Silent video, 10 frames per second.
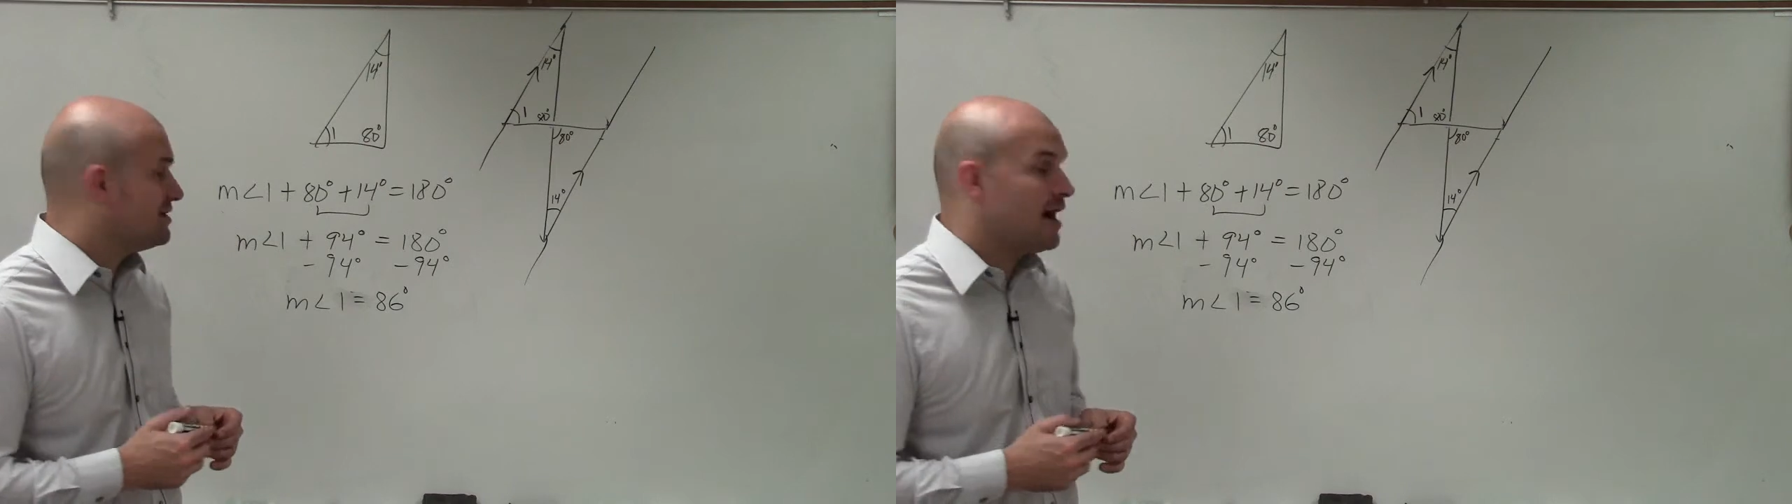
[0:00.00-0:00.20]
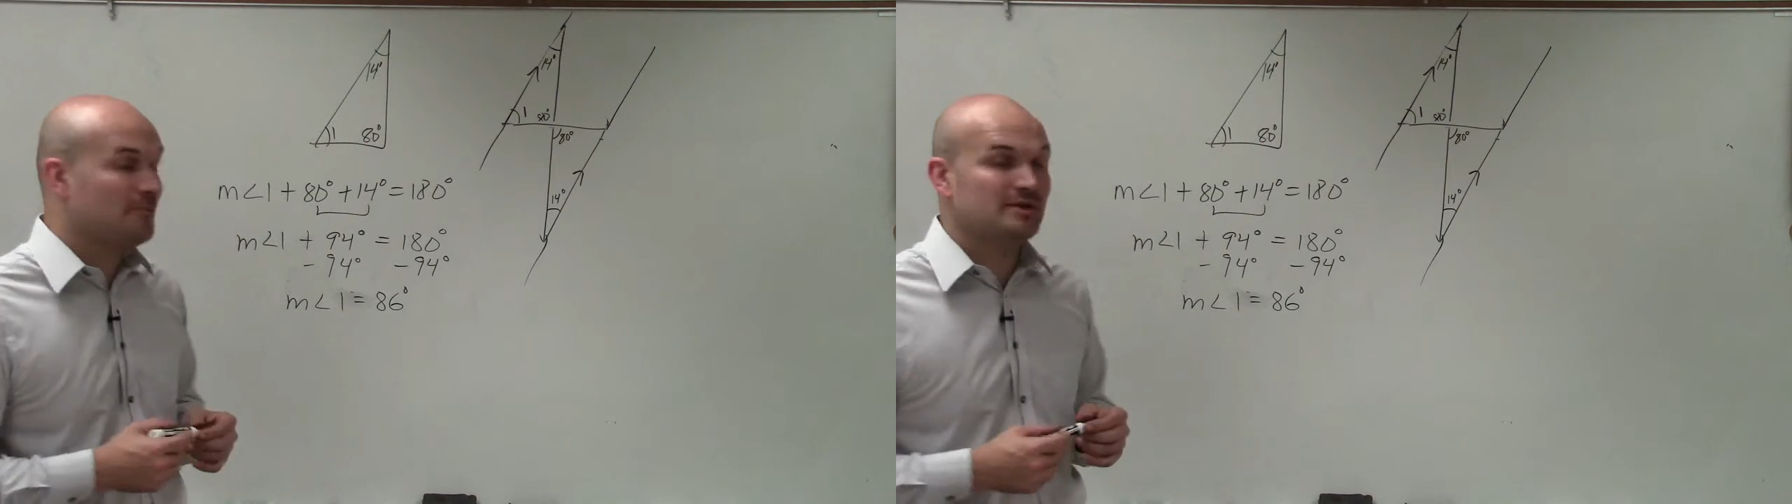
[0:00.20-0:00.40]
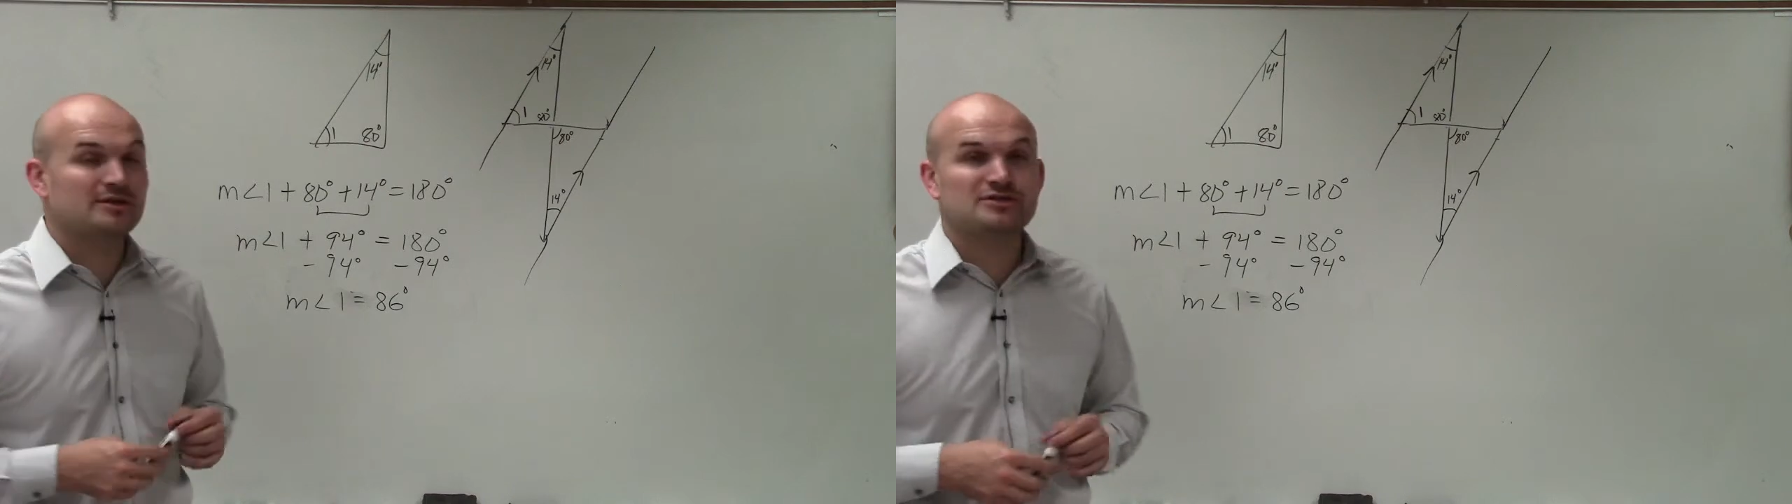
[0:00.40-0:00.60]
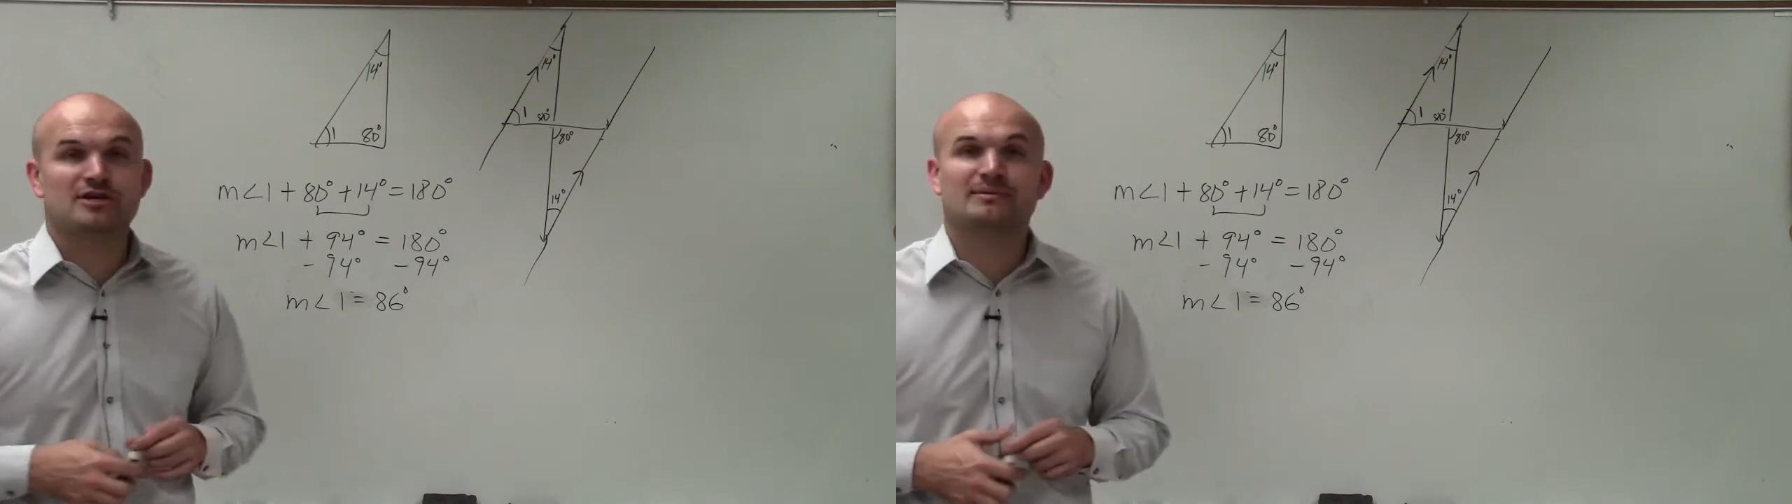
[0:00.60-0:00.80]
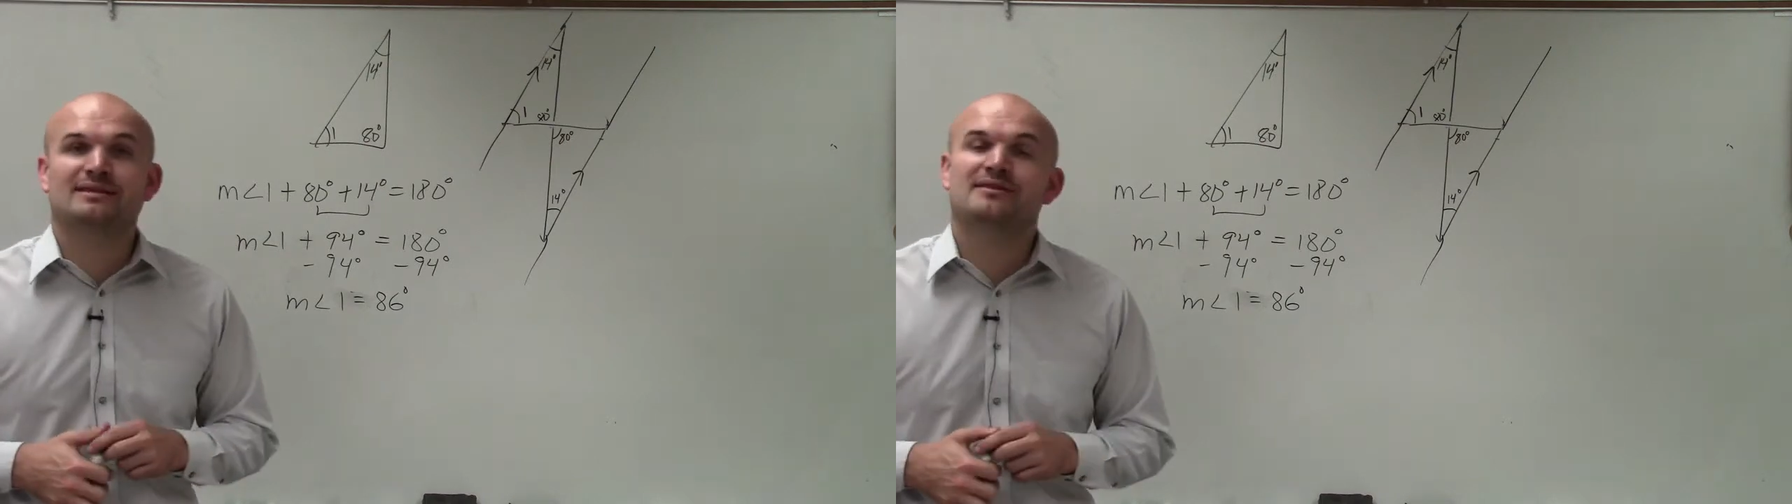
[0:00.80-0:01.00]
to help you
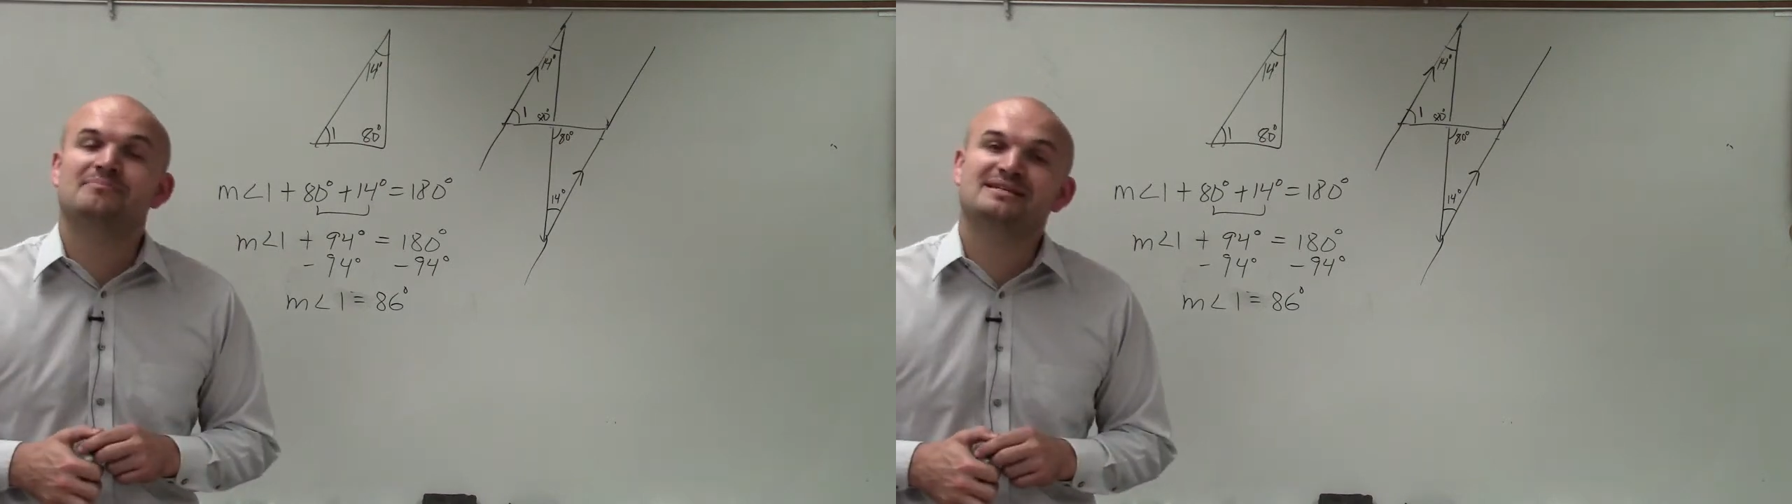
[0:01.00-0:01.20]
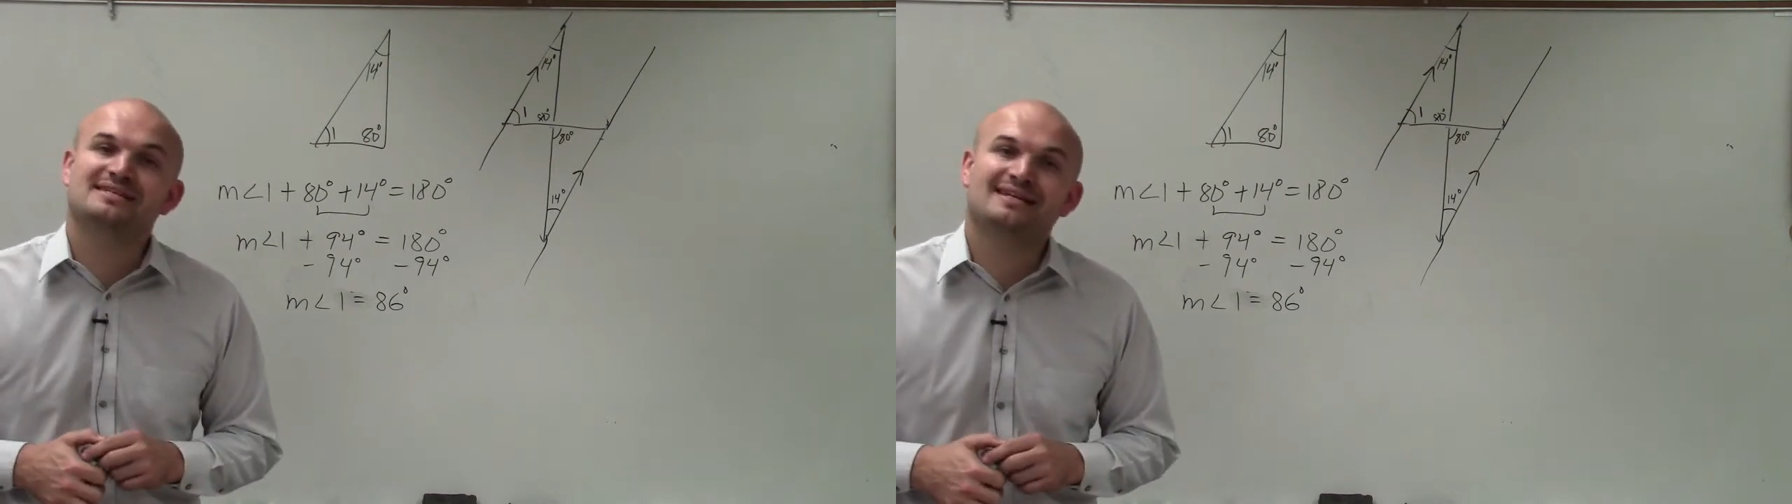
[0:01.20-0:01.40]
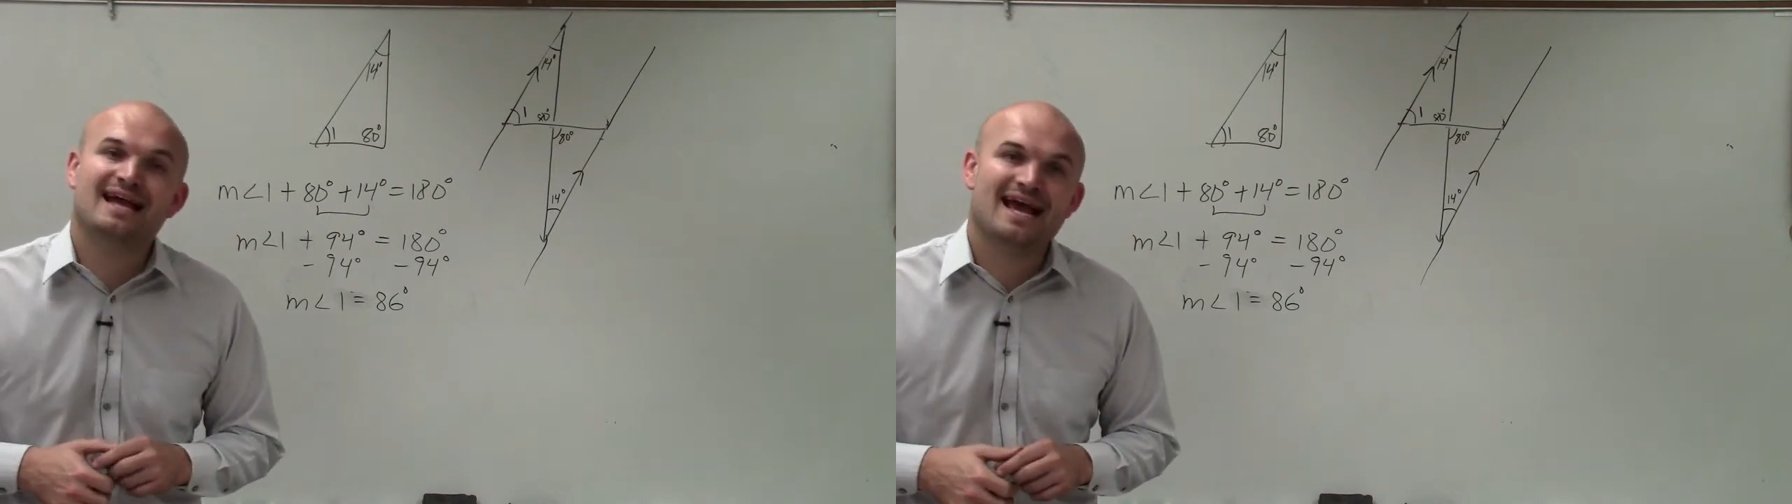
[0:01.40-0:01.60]
determine the missing